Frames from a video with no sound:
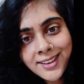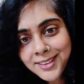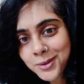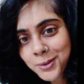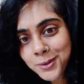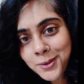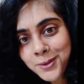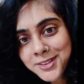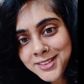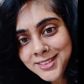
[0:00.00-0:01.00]
And who
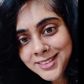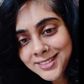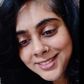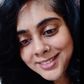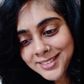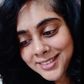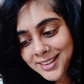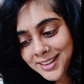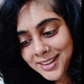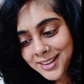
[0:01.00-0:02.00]
knows,
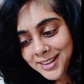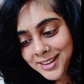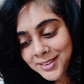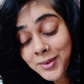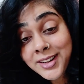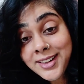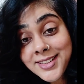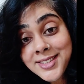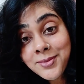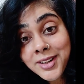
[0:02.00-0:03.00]
one
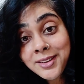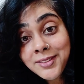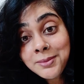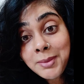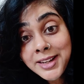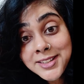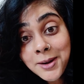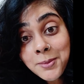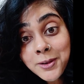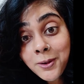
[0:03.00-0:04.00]
day someone even might
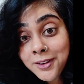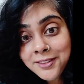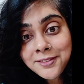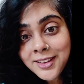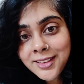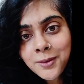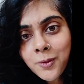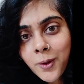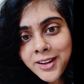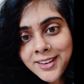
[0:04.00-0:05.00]
come along and fill the
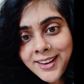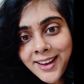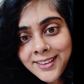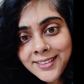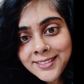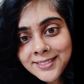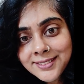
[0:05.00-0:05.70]
void again.